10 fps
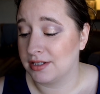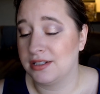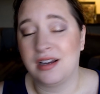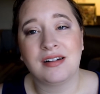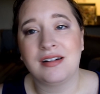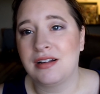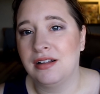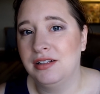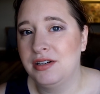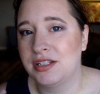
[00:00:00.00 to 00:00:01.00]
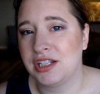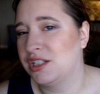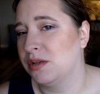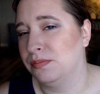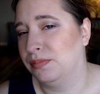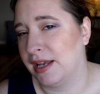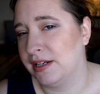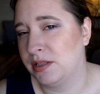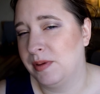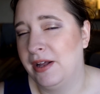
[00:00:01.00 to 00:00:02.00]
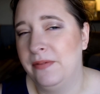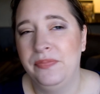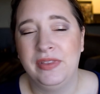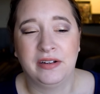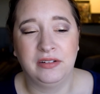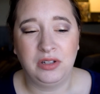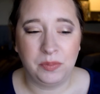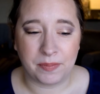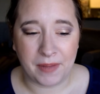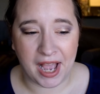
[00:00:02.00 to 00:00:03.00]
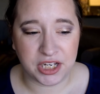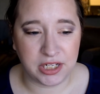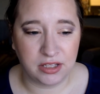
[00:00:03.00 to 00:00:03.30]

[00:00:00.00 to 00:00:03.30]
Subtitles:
The darker colors just don't blend as well. They're a little bit patchy,